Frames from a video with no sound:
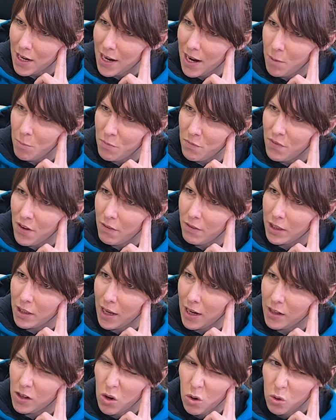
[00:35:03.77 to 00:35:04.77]
am very
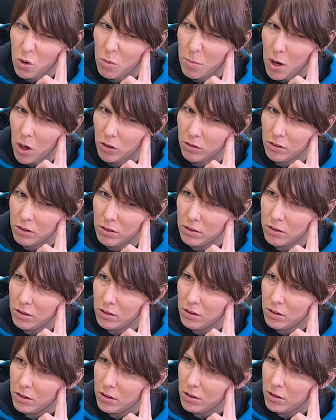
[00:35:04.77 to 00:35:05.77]
like, oh come on,
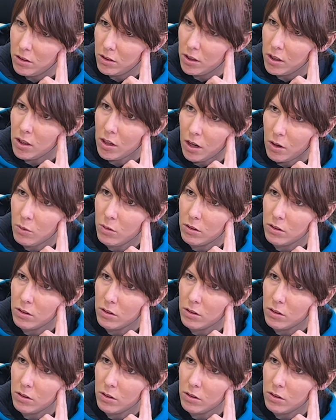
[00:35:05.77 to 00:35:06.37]
you know,